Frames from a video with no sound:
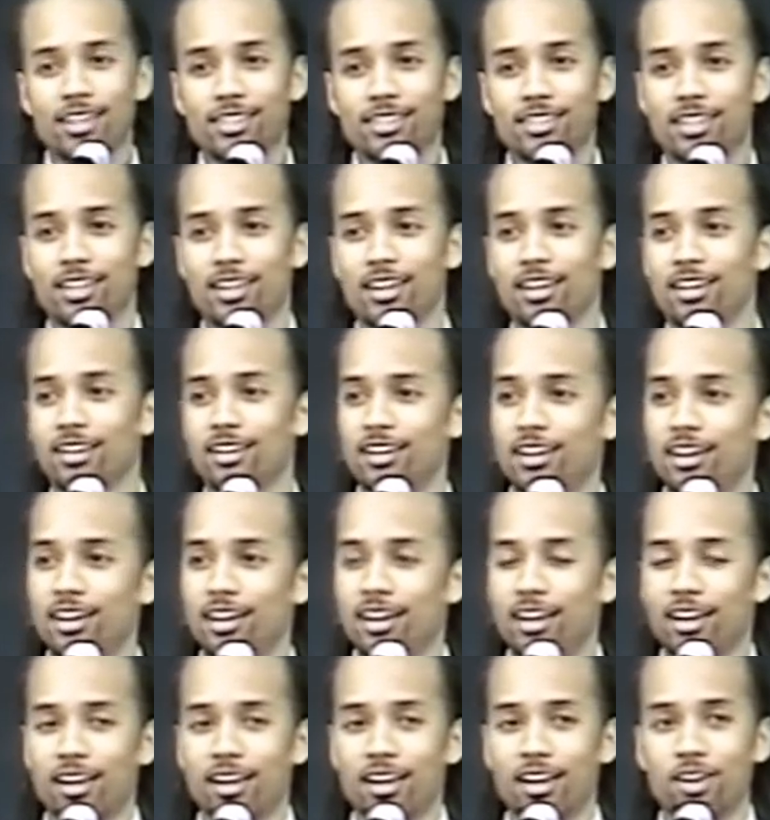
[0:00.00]
and it said,
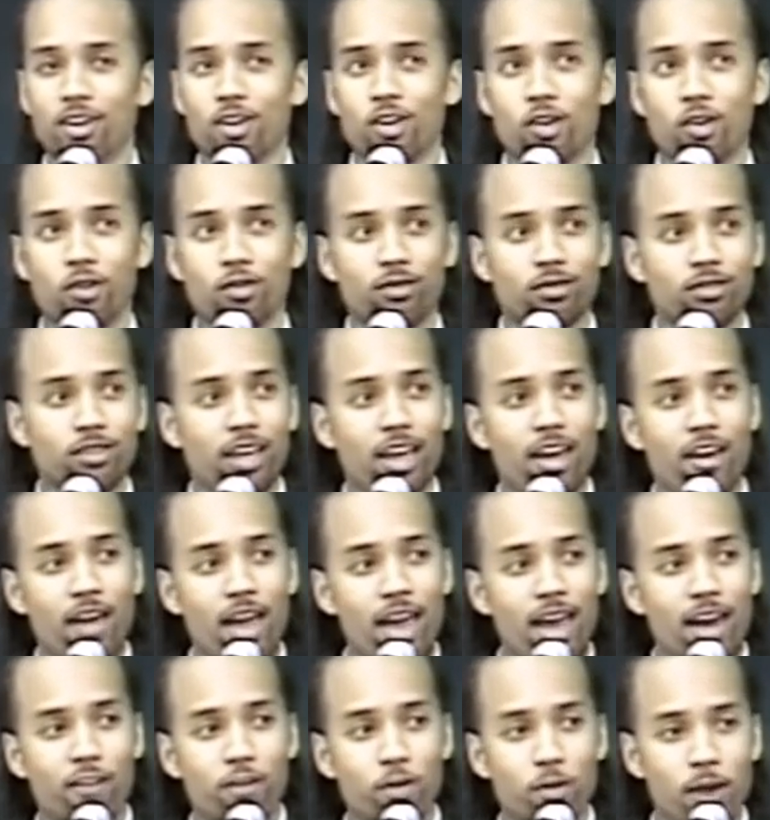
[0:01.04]

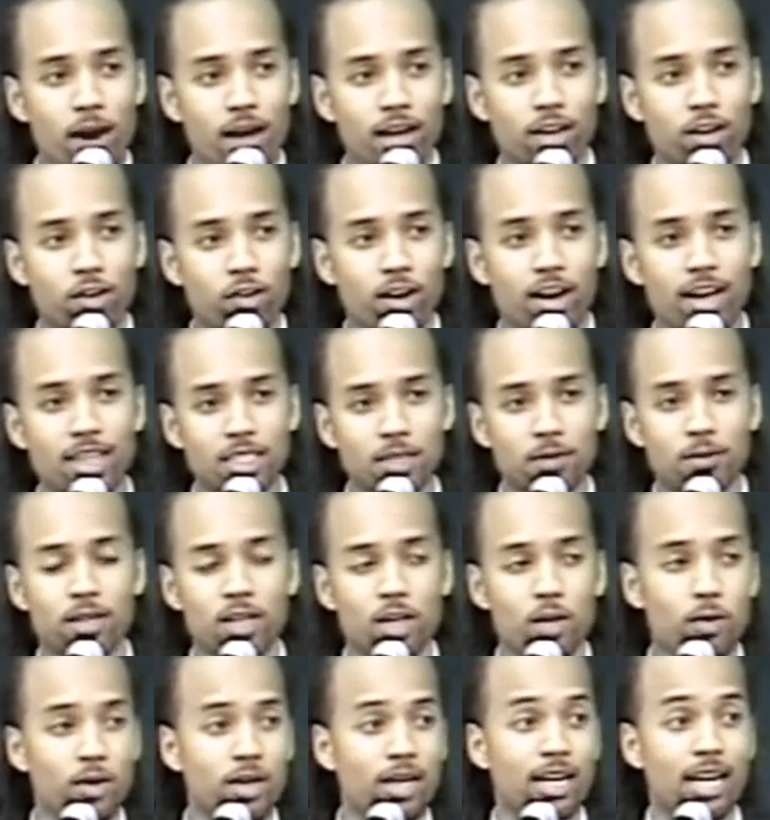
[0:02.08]
it had everybody grades up
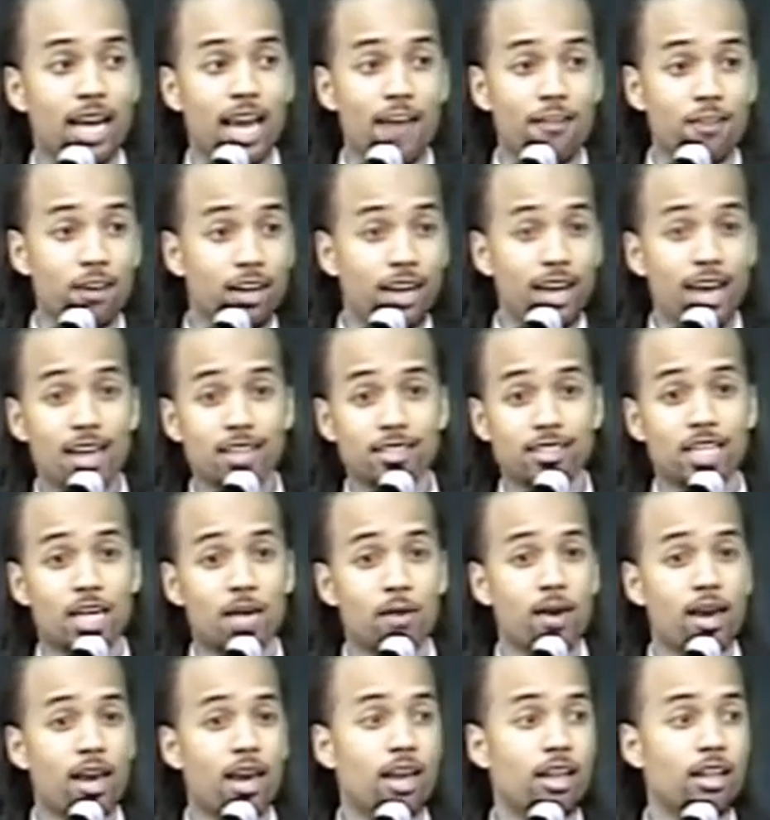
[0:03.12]
there, but it didn't have the last
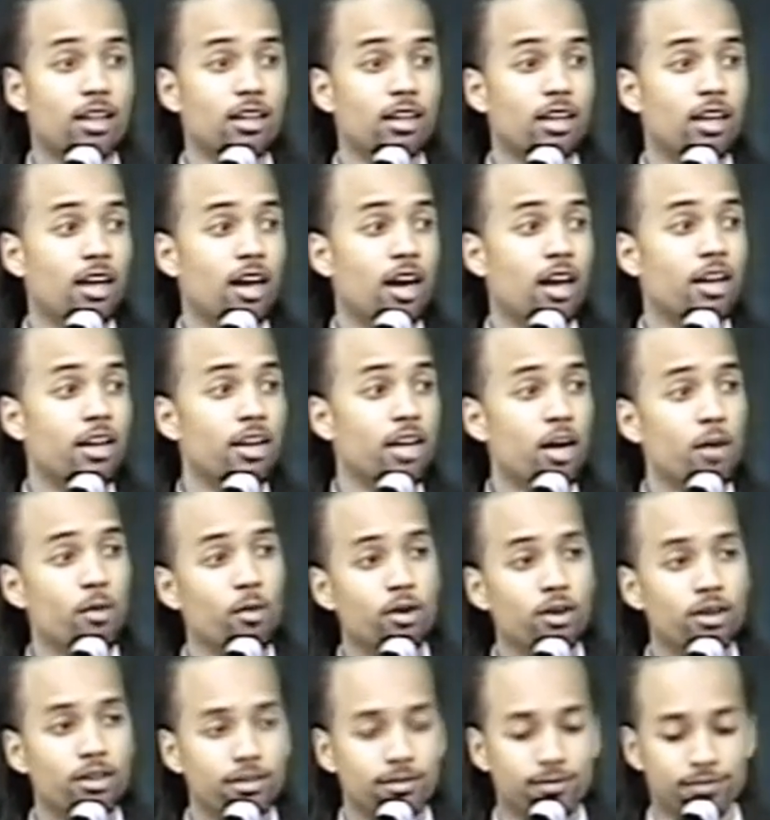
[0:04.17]
name, it had a
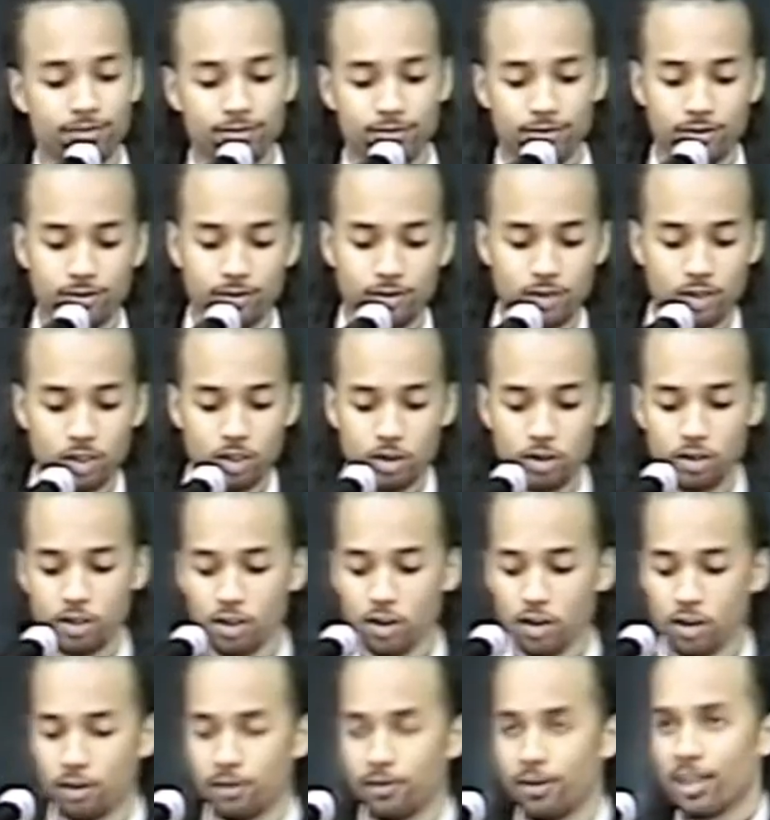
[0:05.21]
number. So, she
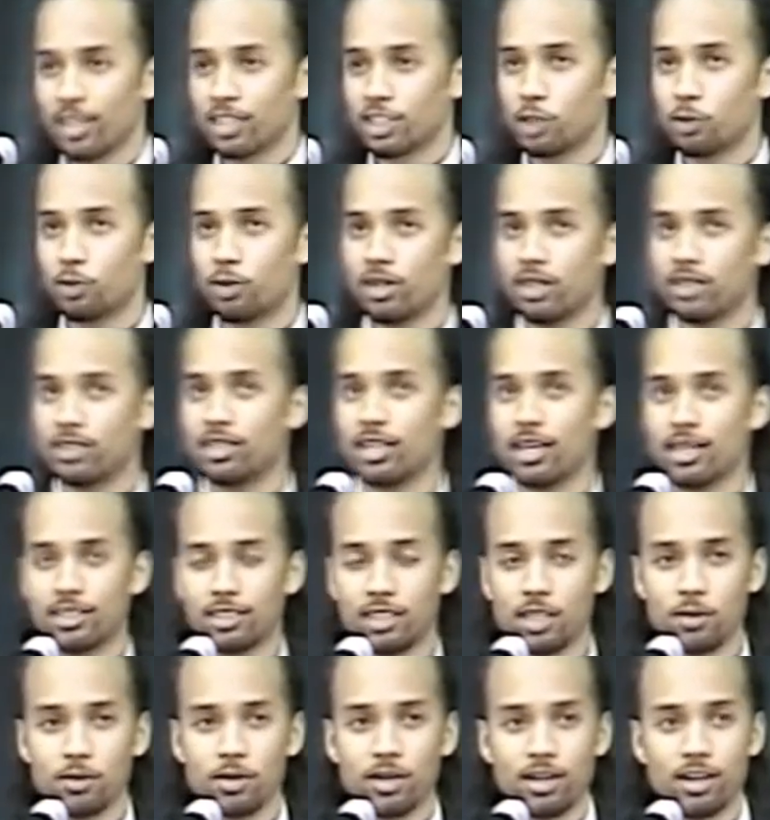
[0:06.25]
put the
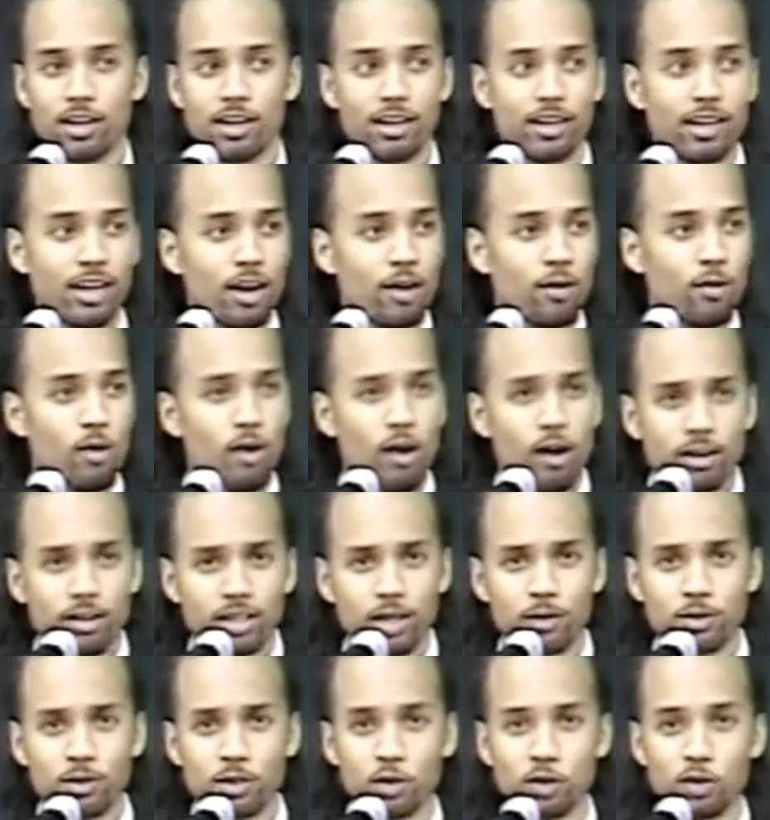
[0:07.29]
test up there, and I
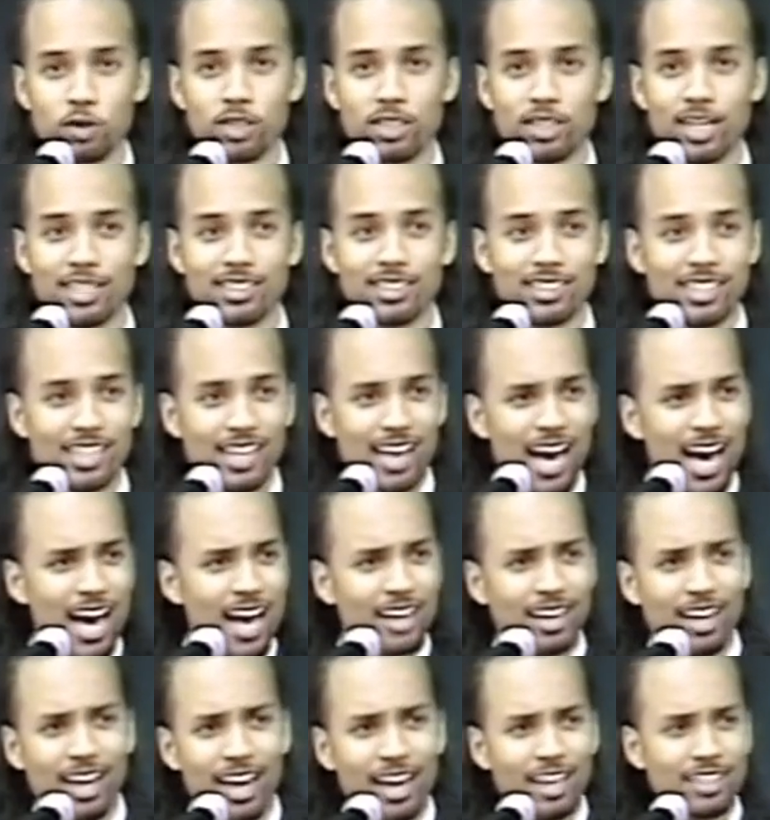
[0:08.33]
walked up to it, and I seen
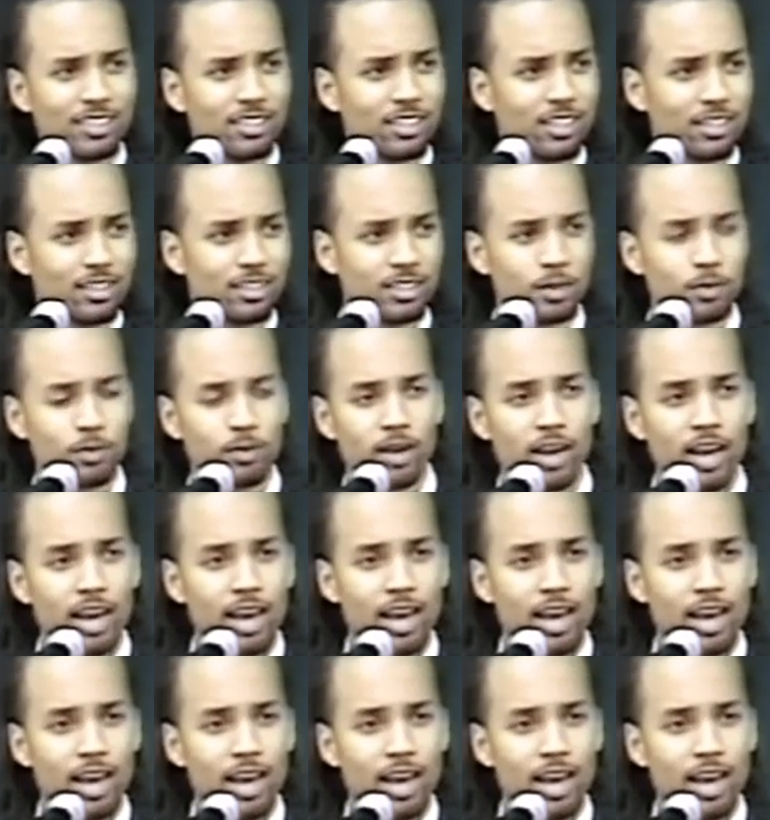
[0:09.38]
highlights, and